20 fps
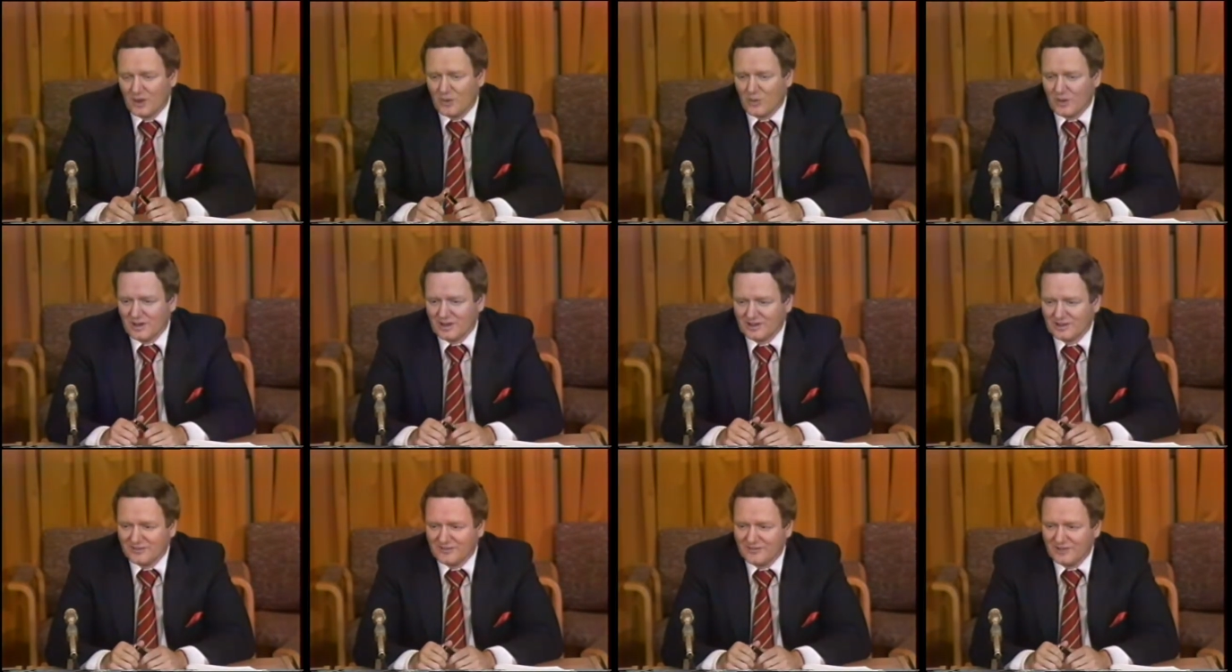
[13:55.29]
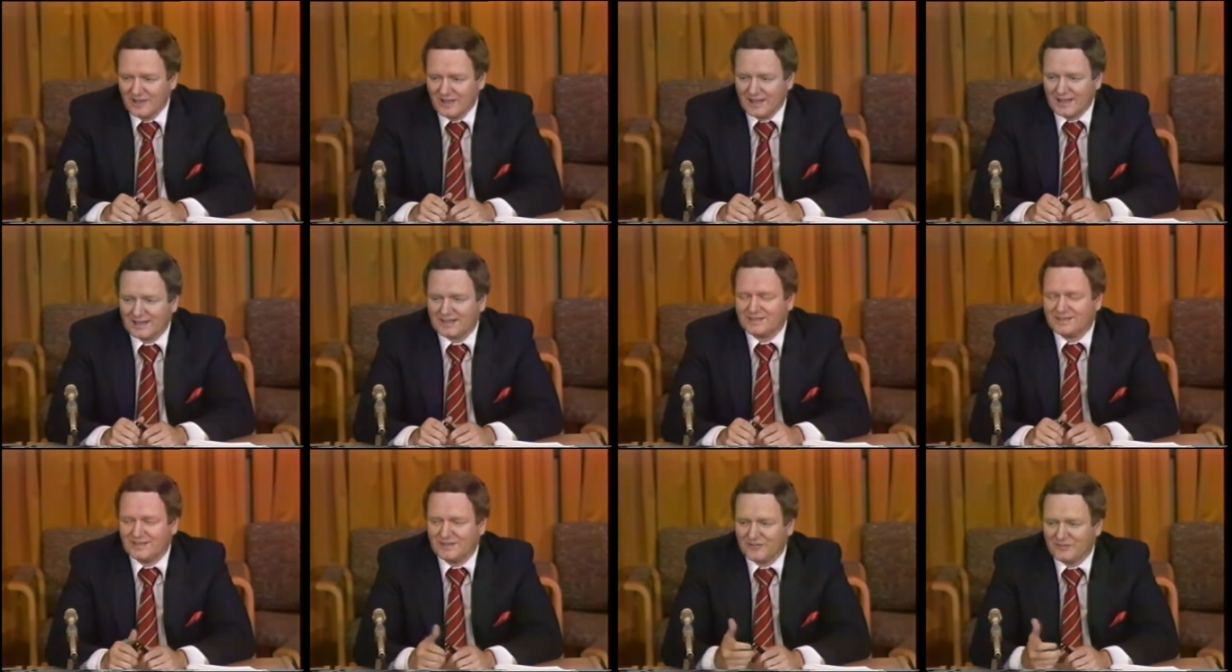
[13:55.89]
Well, in
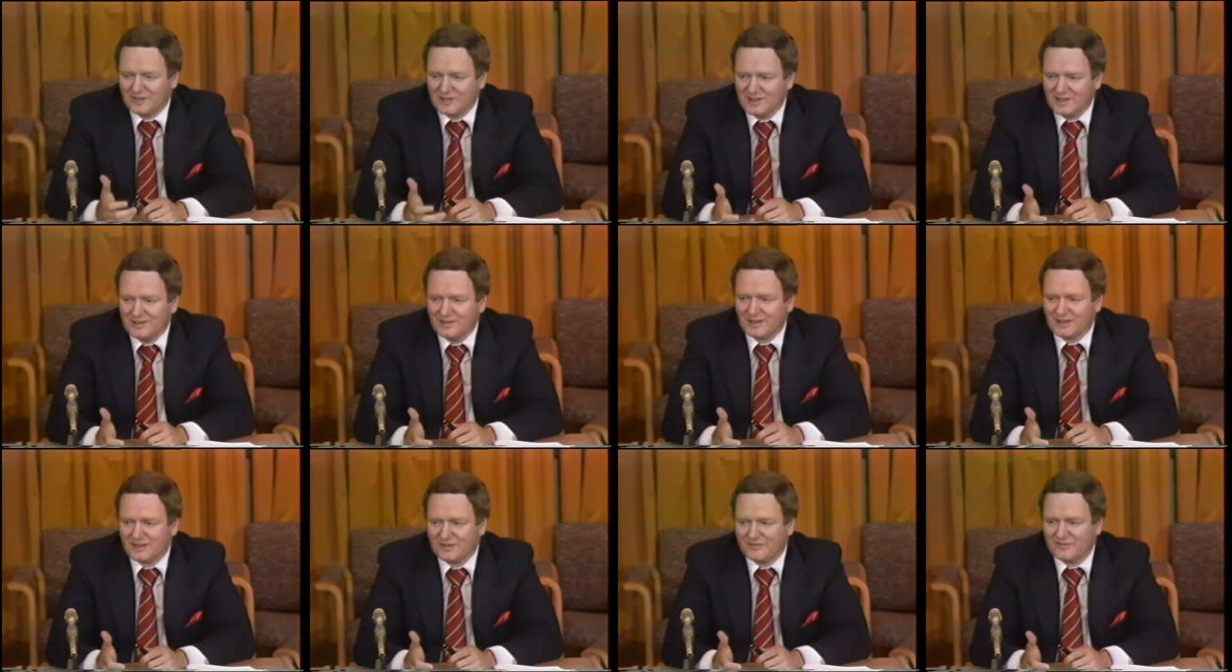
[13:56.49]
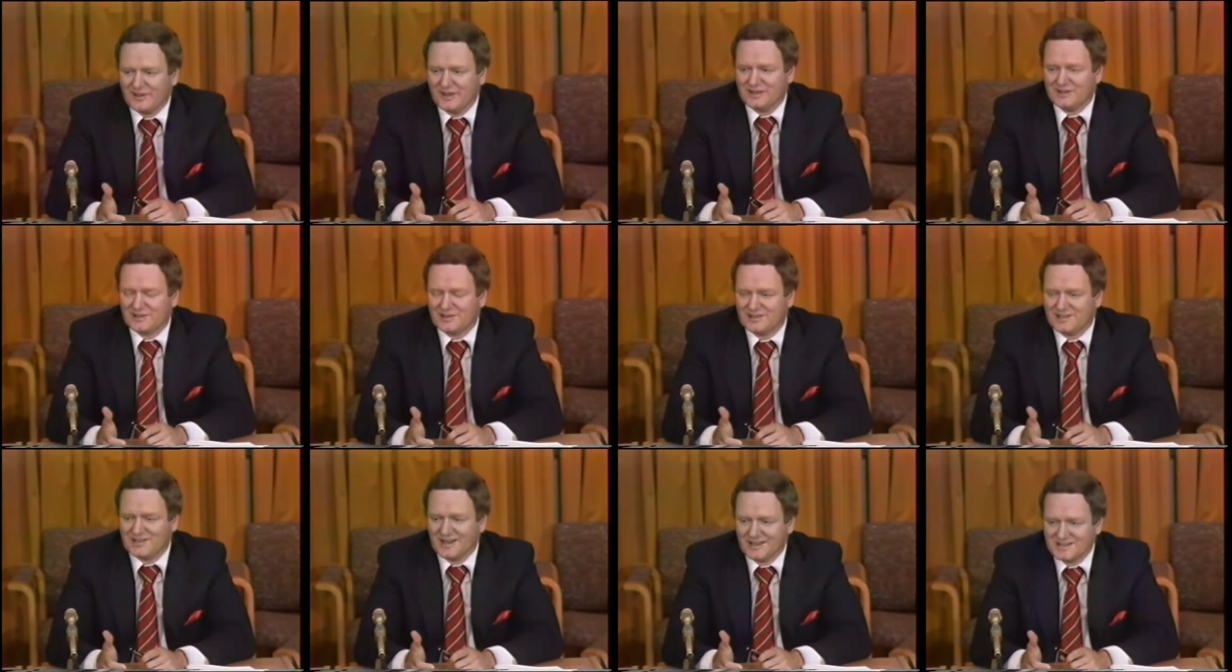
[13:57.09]
fact, if the young
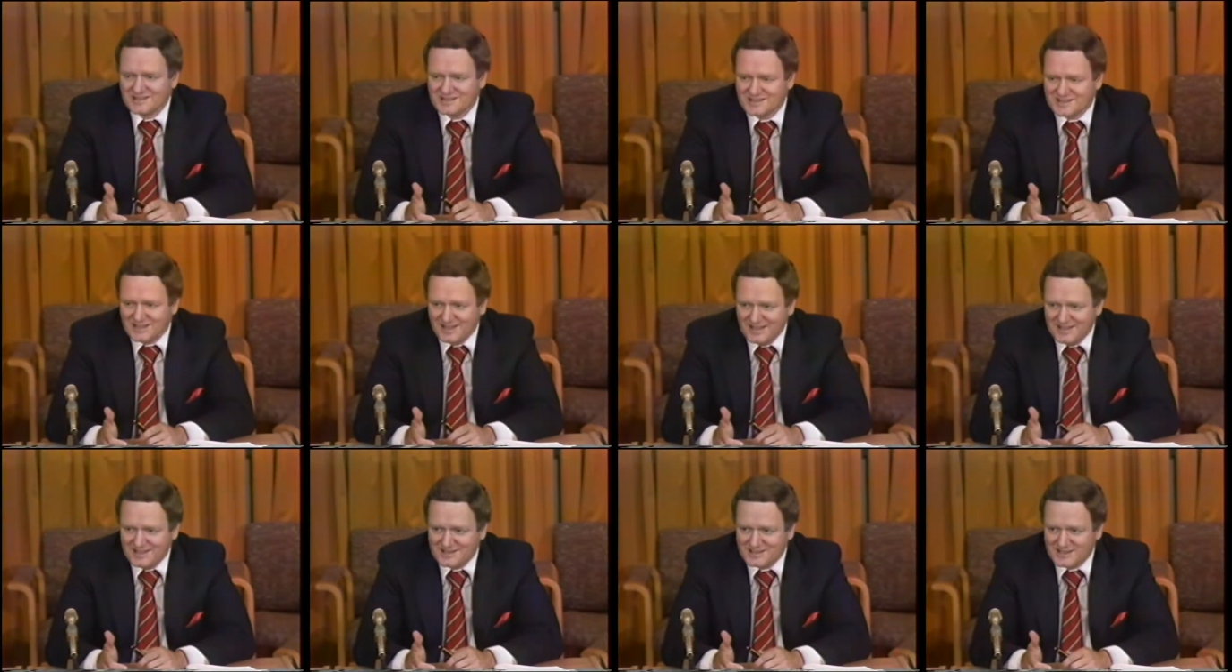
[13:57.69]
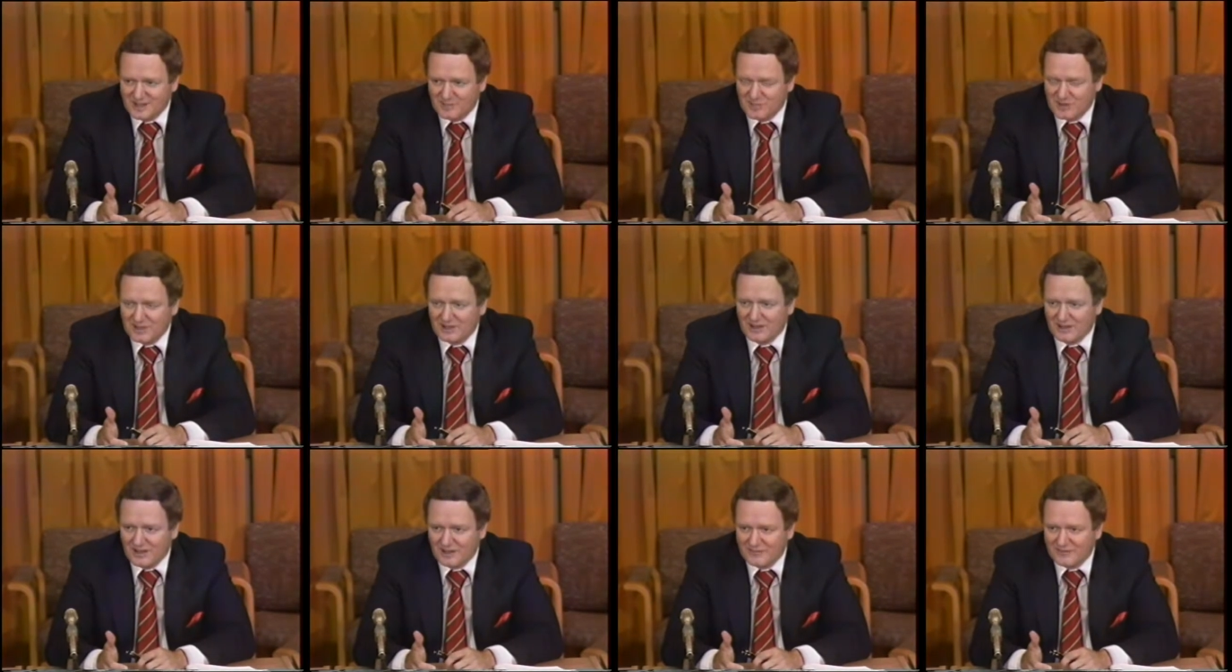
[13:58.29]
offender does say
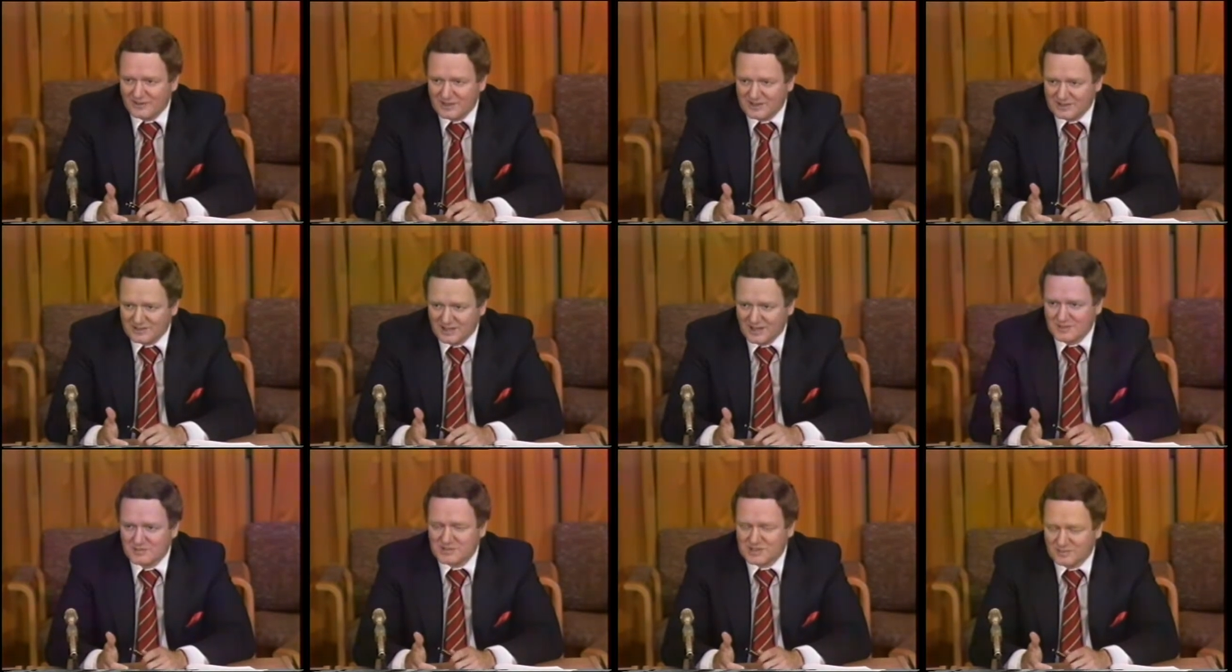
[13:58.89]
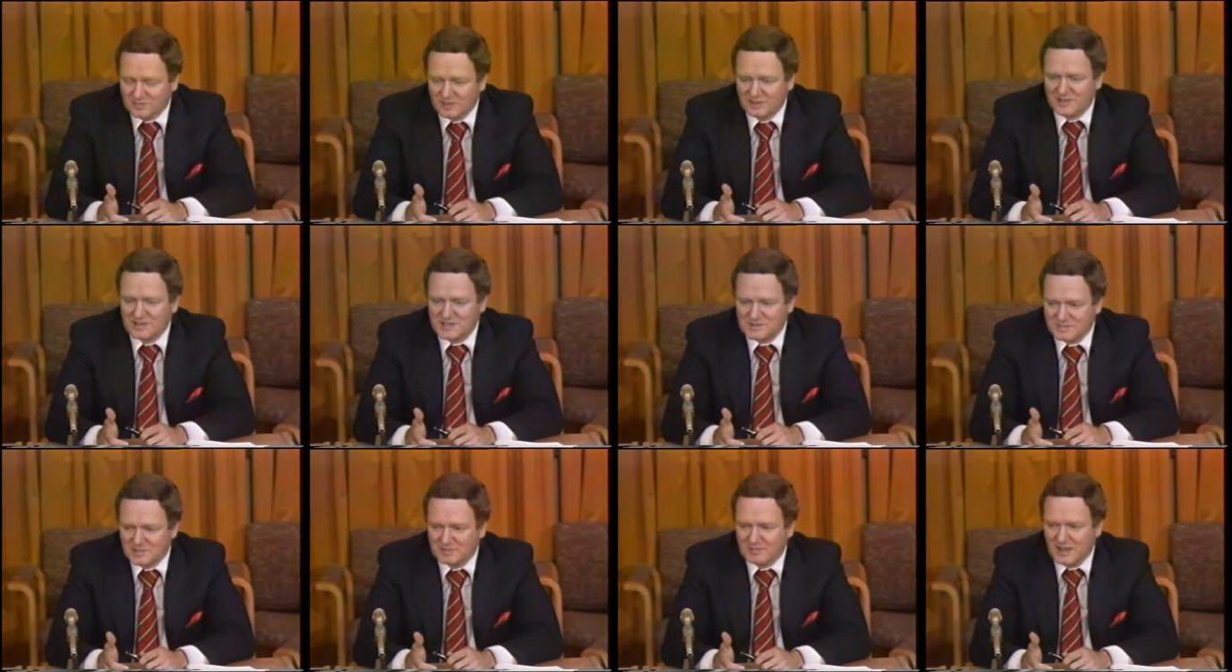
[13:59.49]
something, oftentimes the
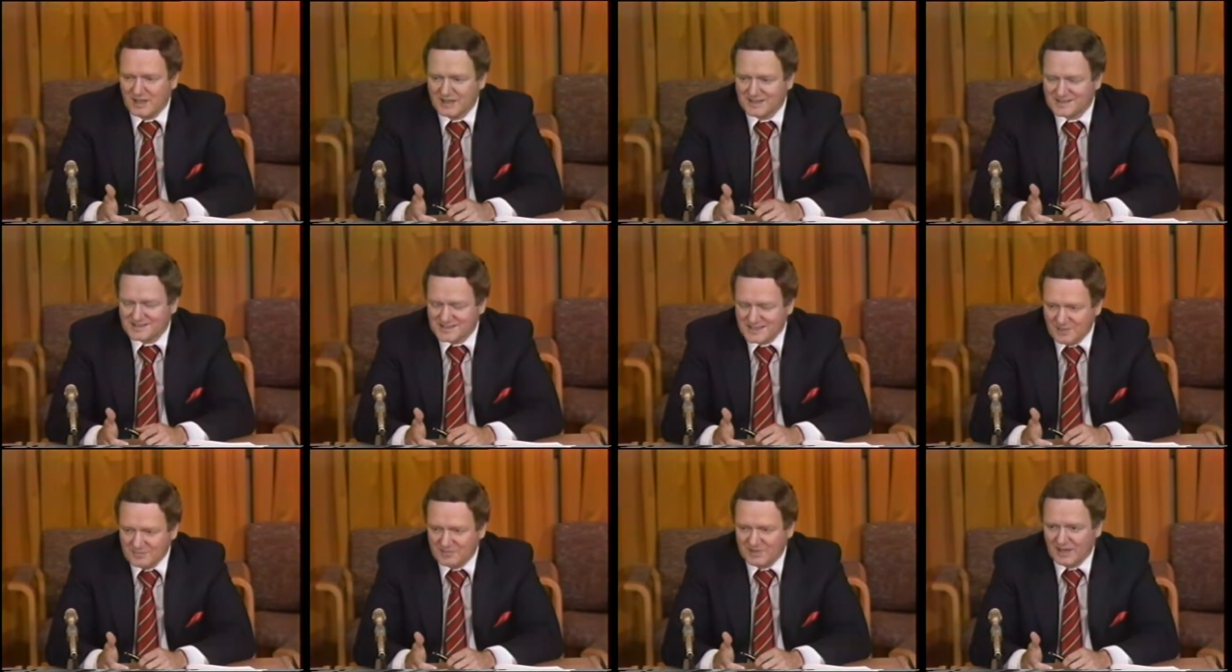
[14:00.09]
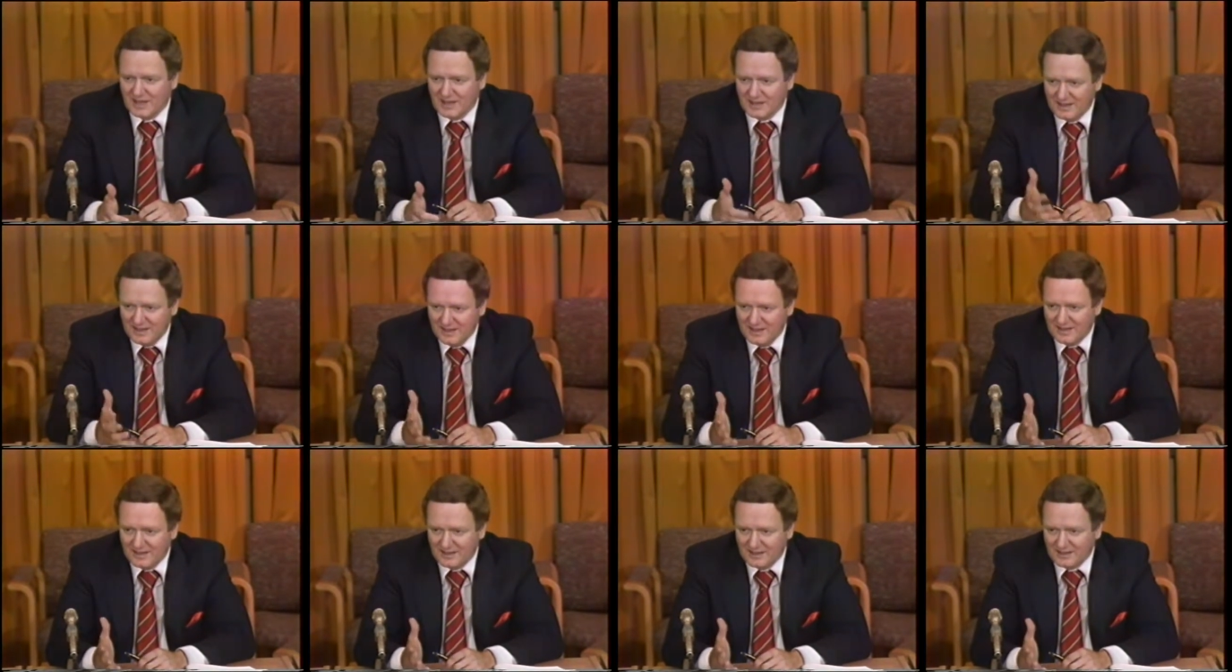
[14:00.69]
policeman may accept that
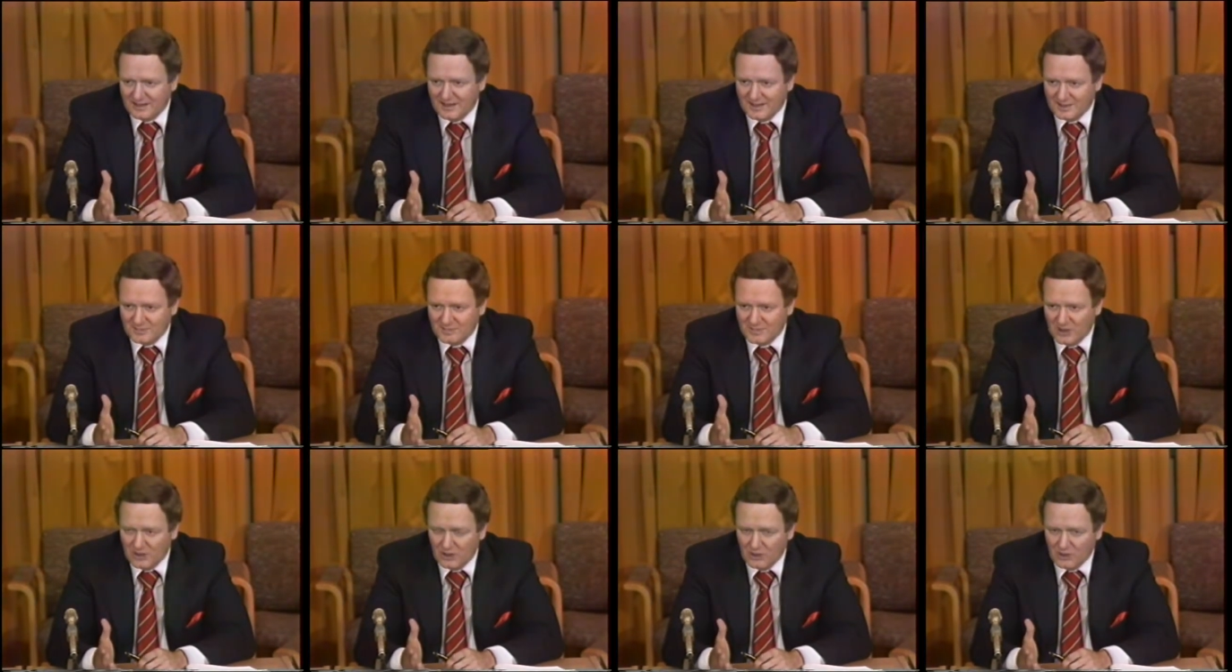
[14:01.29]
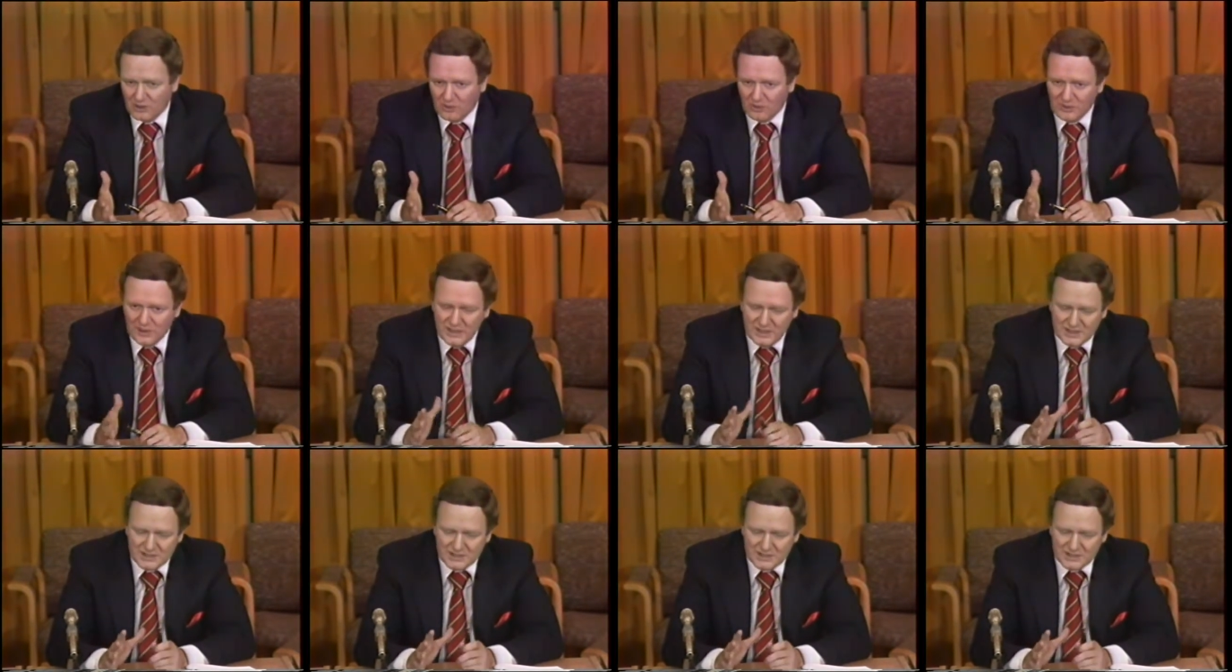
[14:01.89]
and let him go.